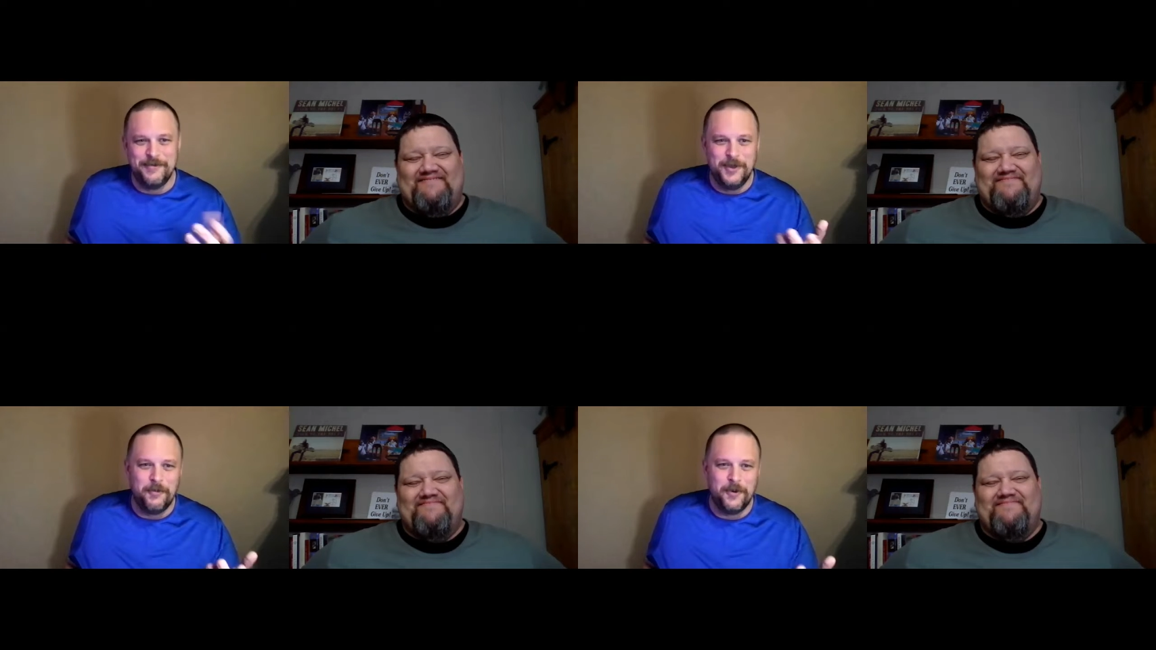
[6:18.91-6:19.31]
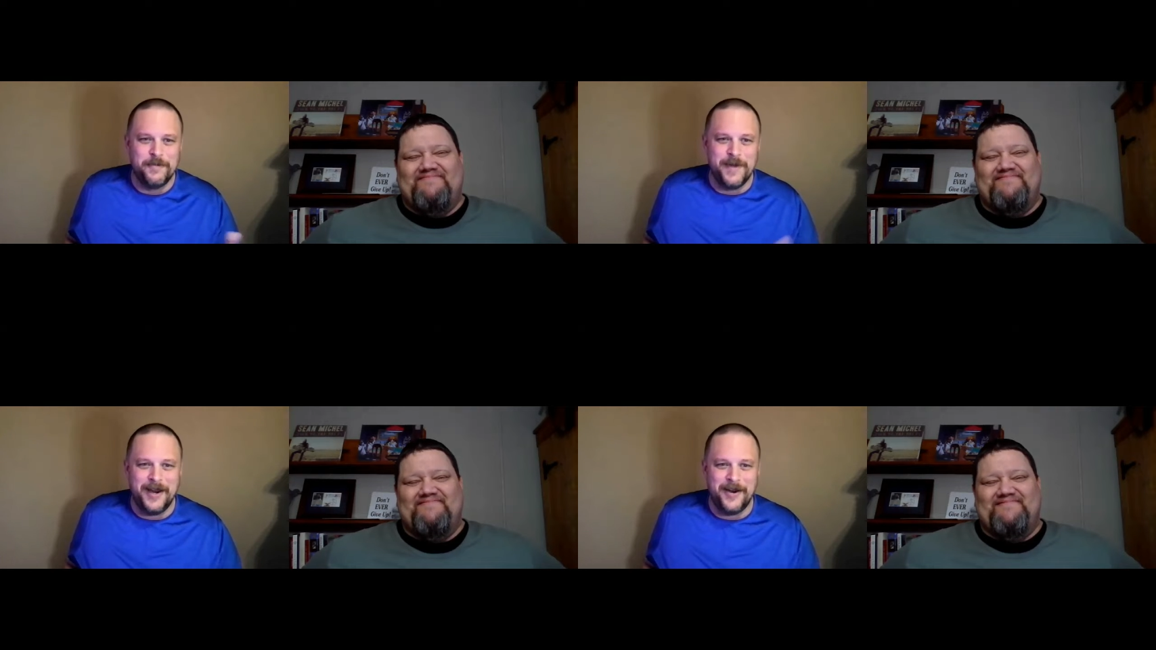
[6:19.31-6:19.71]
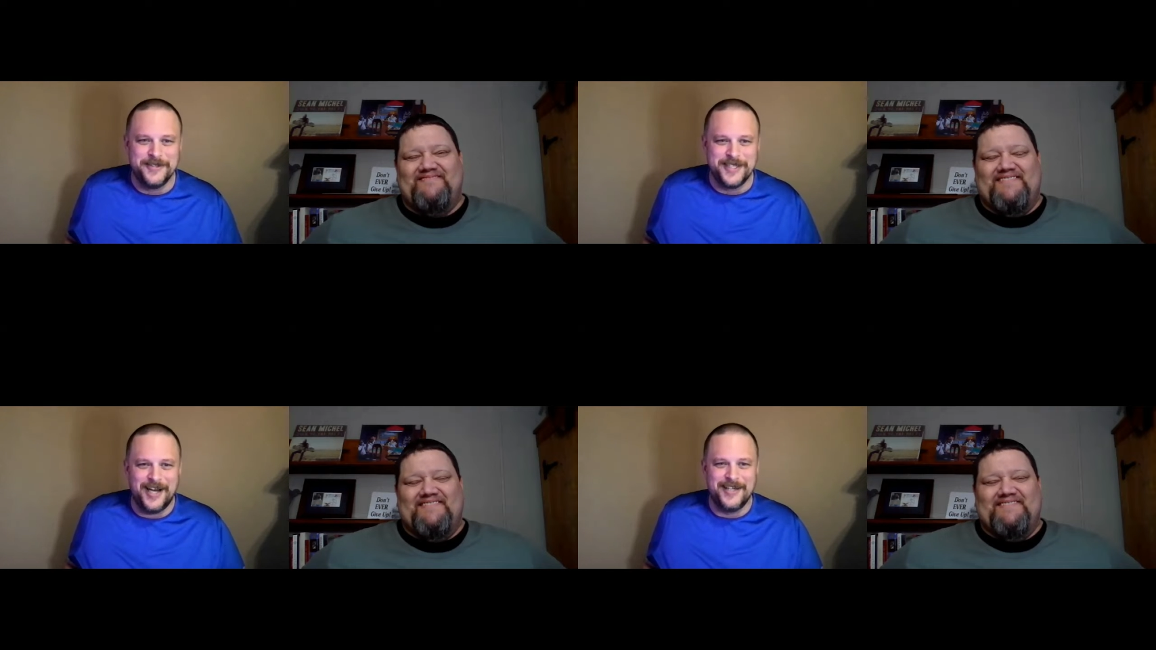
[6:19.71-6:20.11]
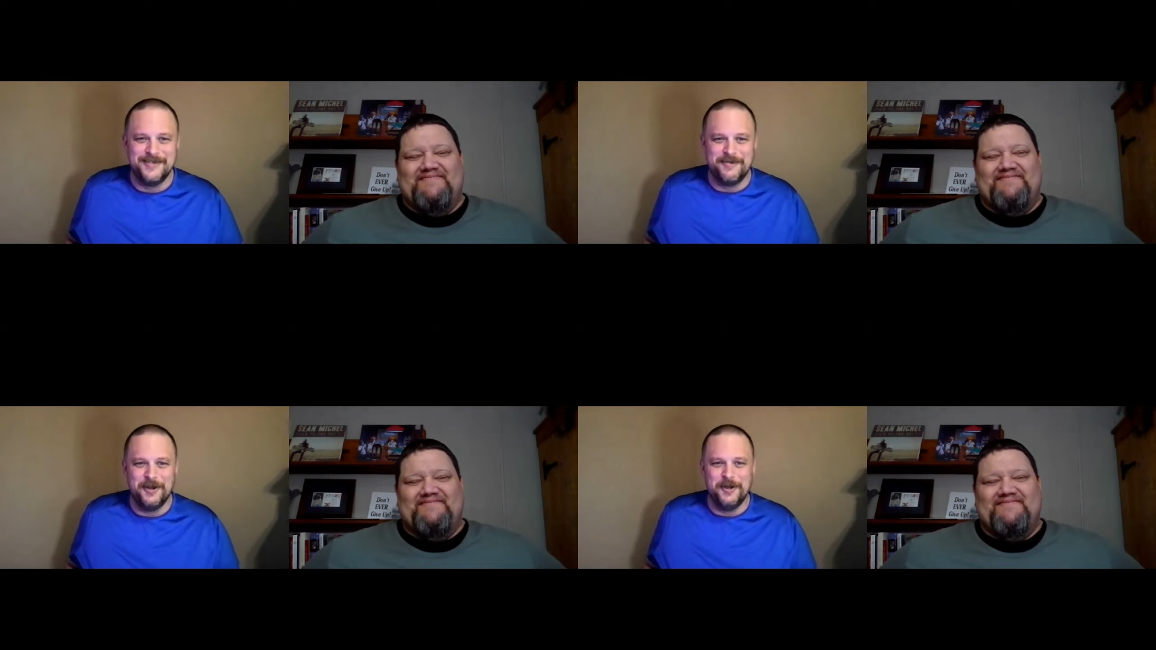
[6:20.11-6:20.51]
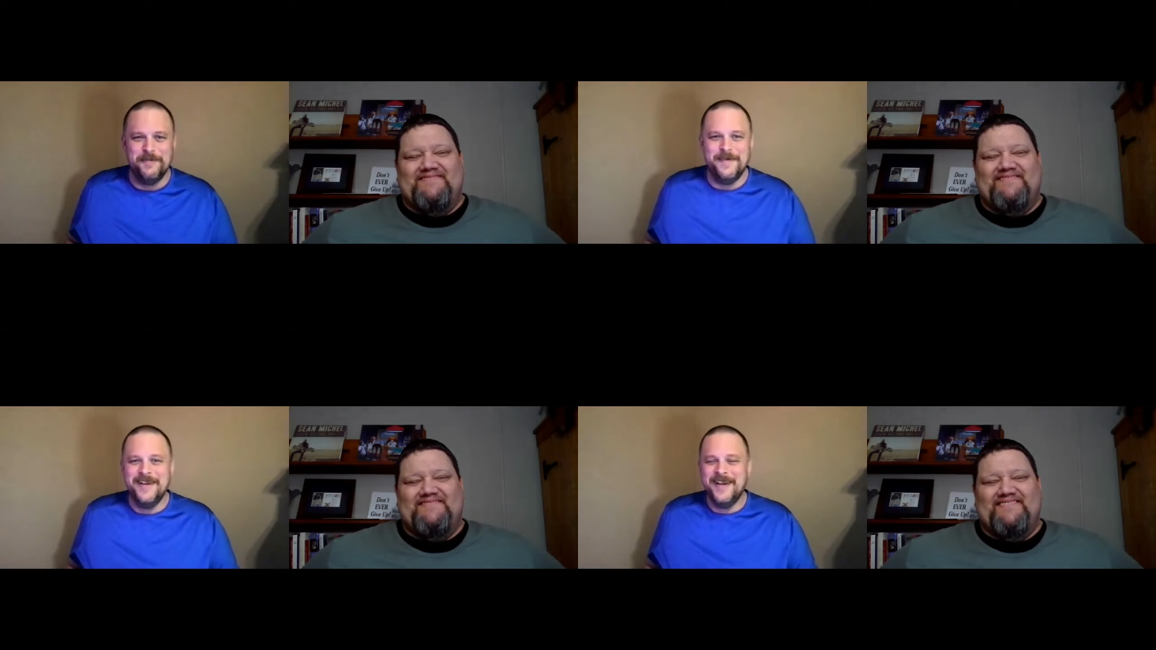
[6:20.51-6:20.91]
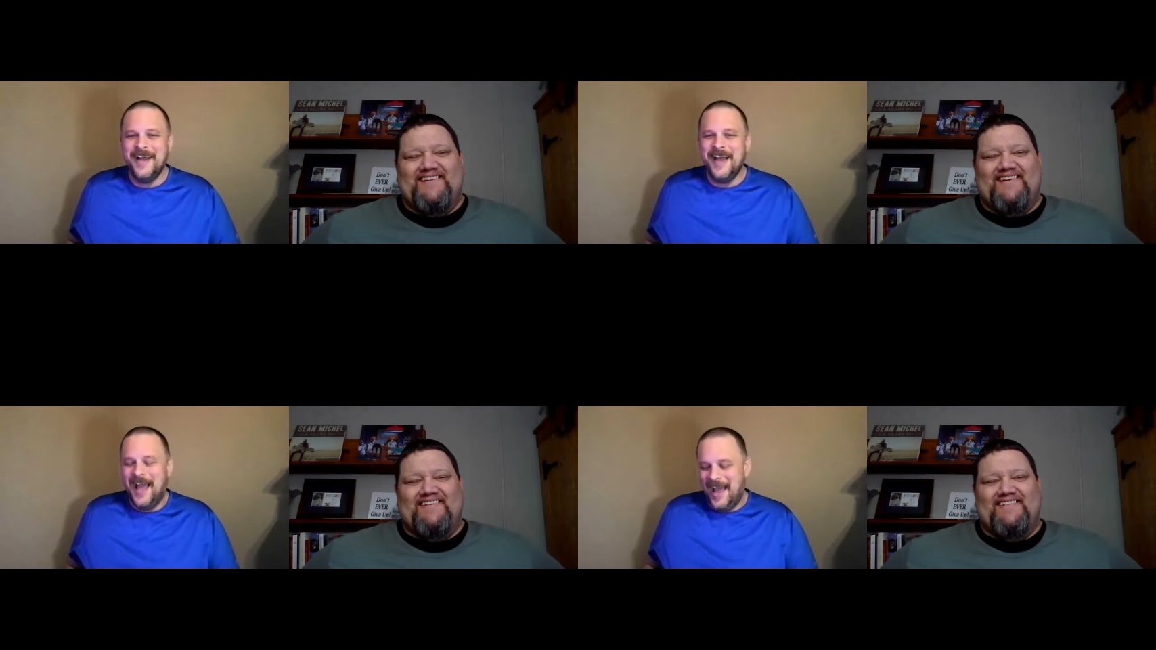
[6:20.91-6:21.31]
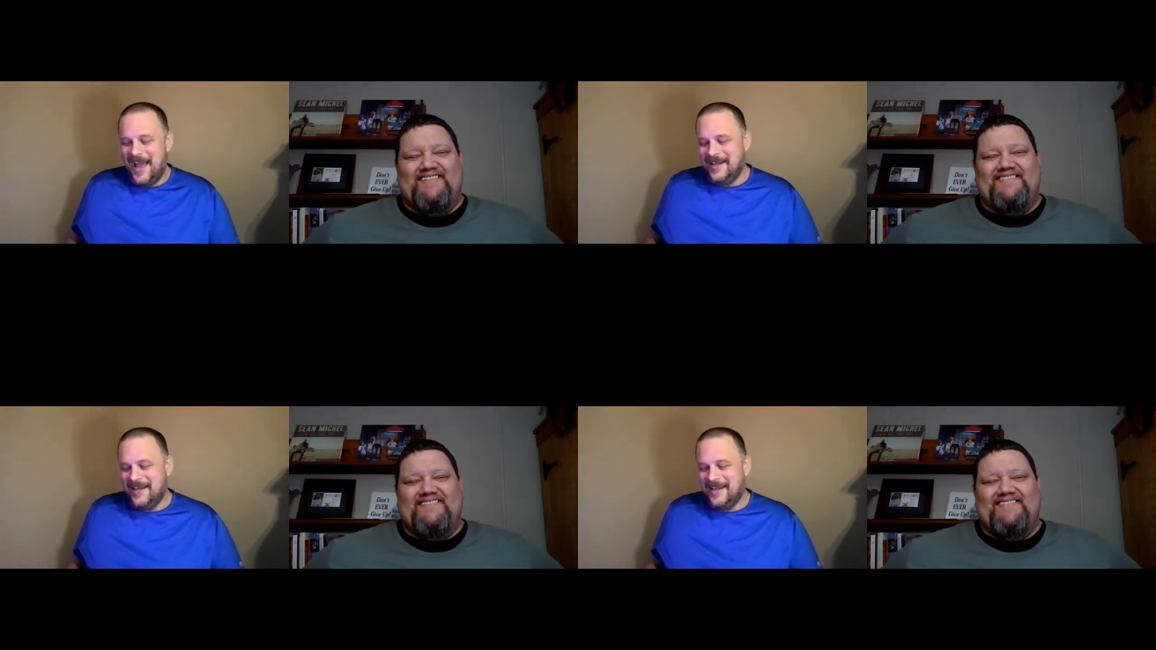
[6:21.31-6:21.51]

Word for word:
Speaker 1: the roommate on Jared's room, yeah.